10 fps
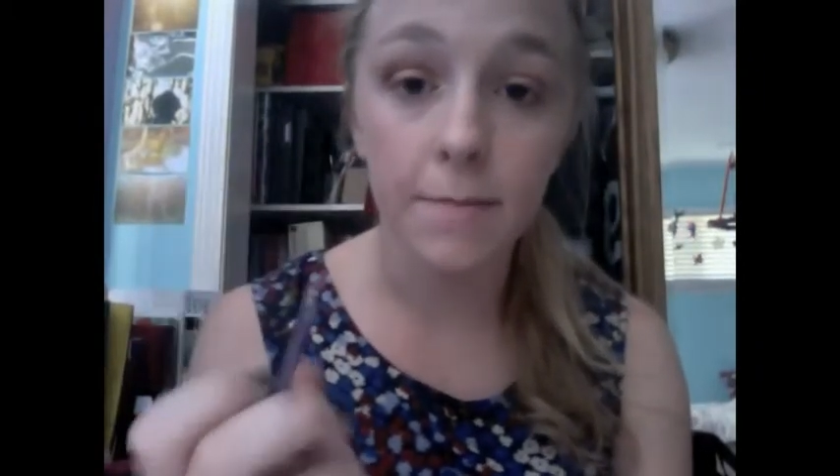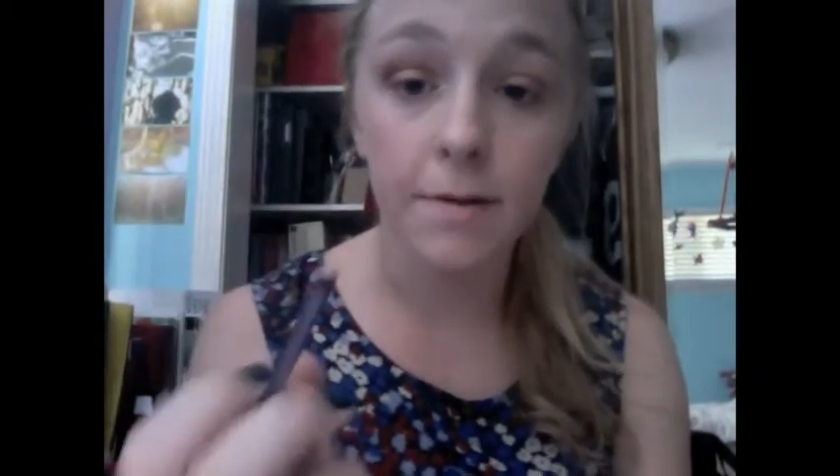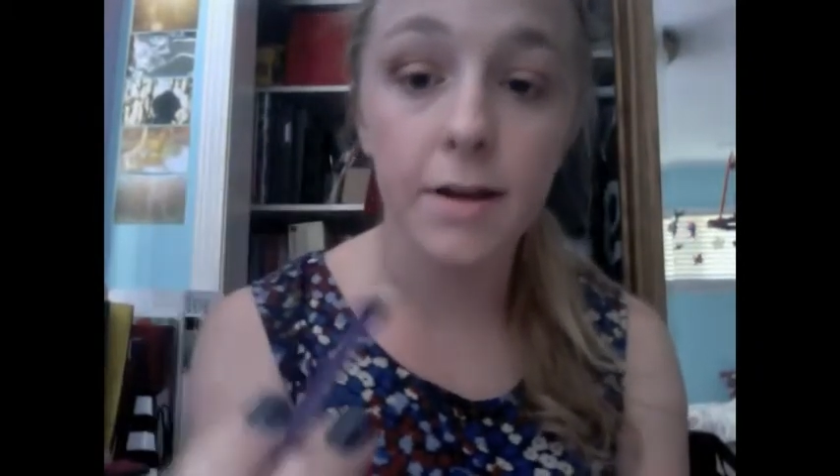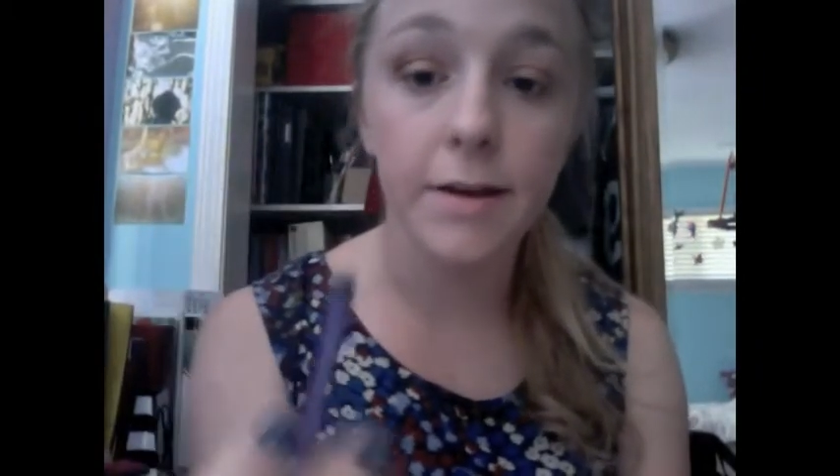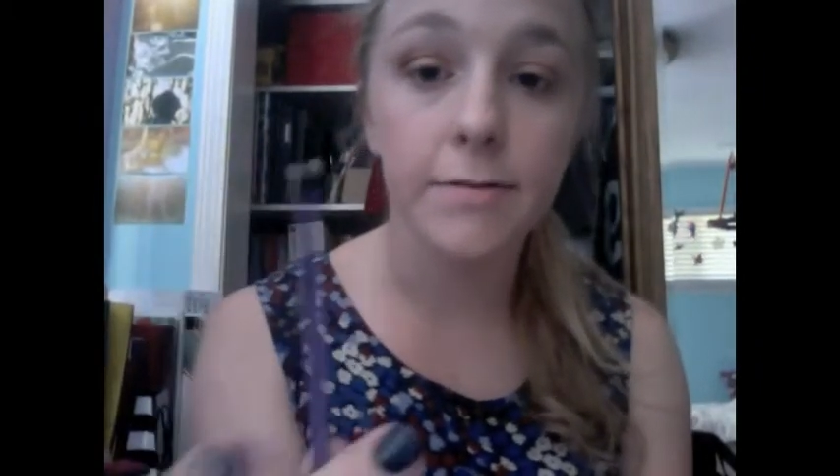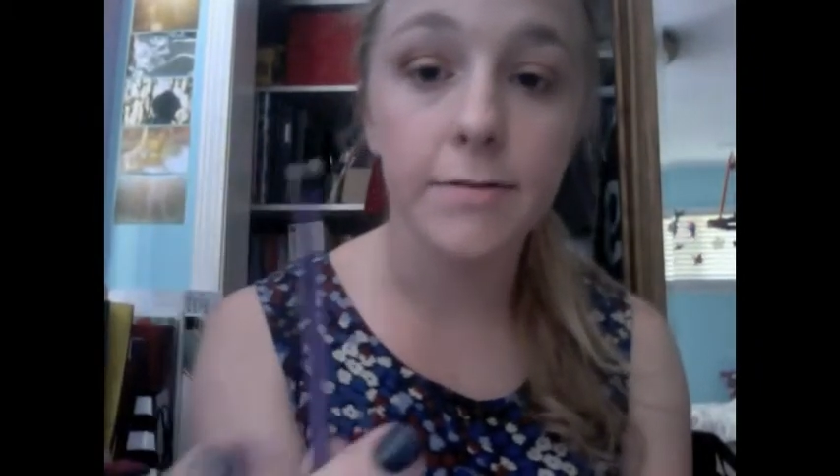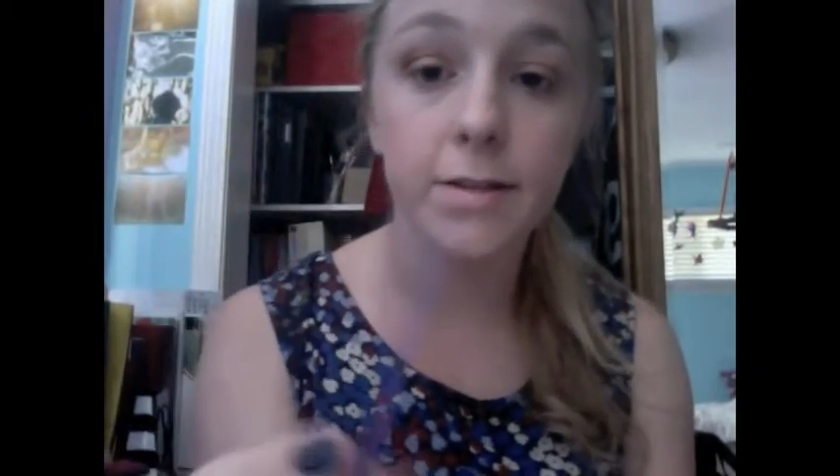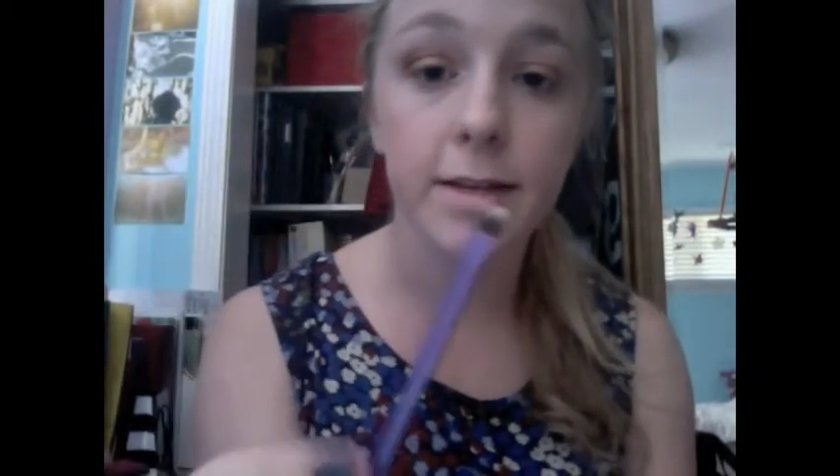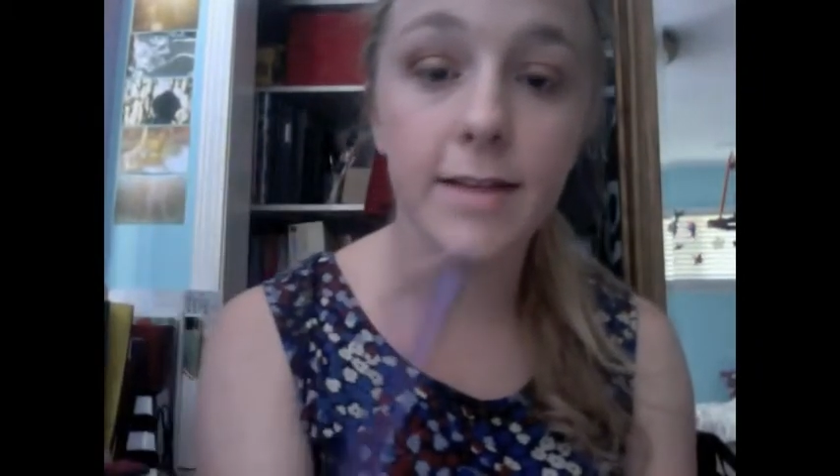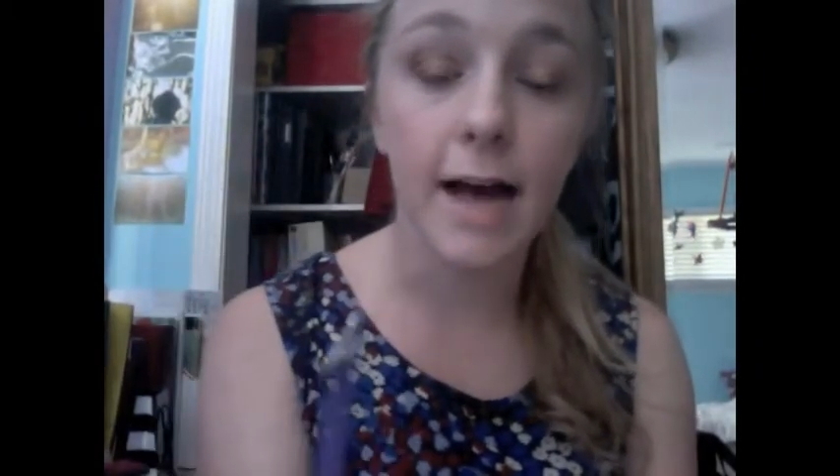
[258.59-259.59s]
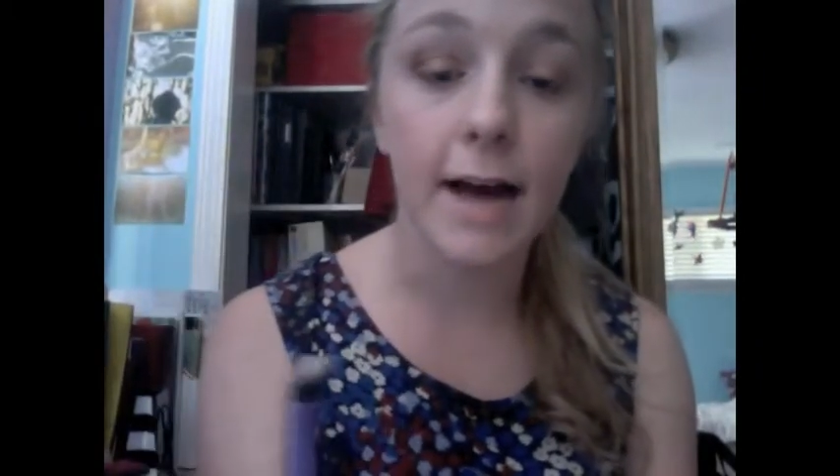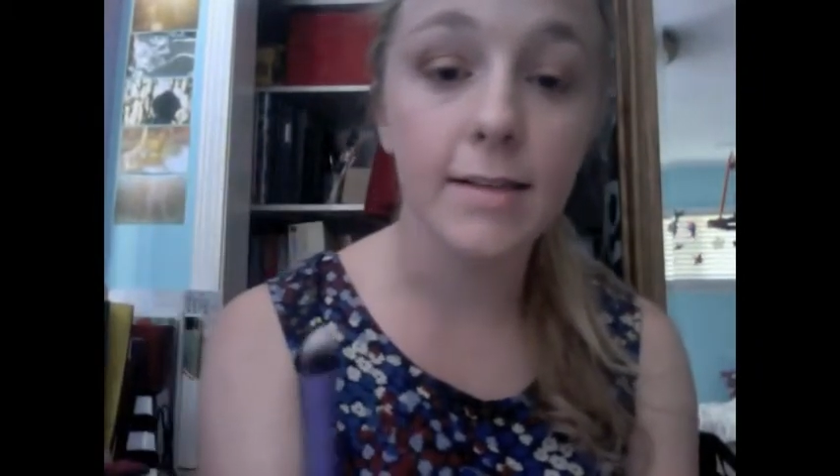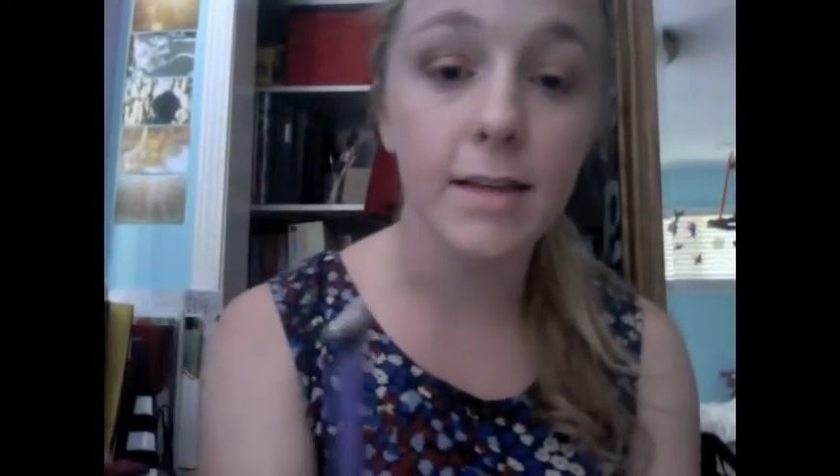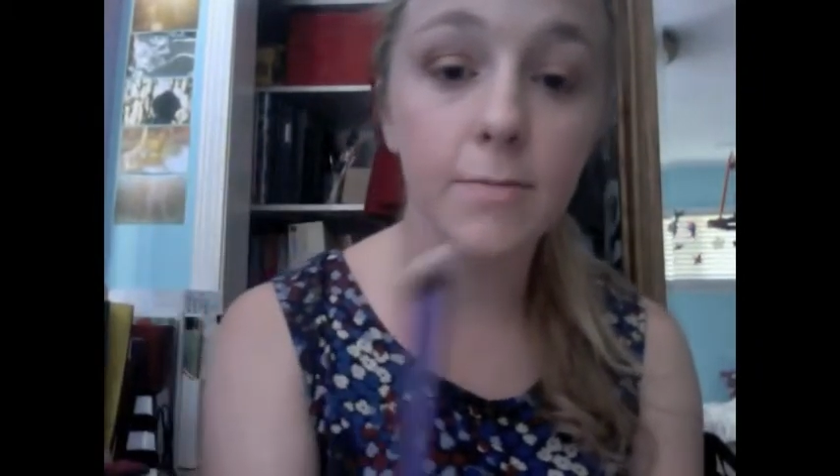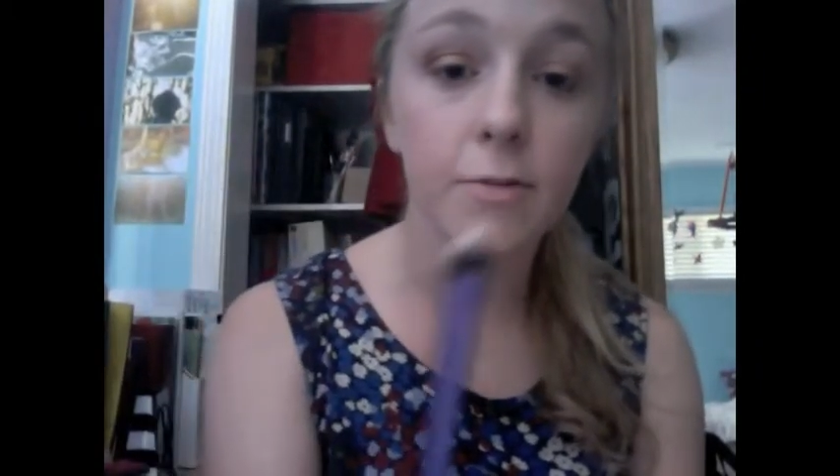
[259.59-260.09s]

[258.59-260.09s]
so I'm going to use this accent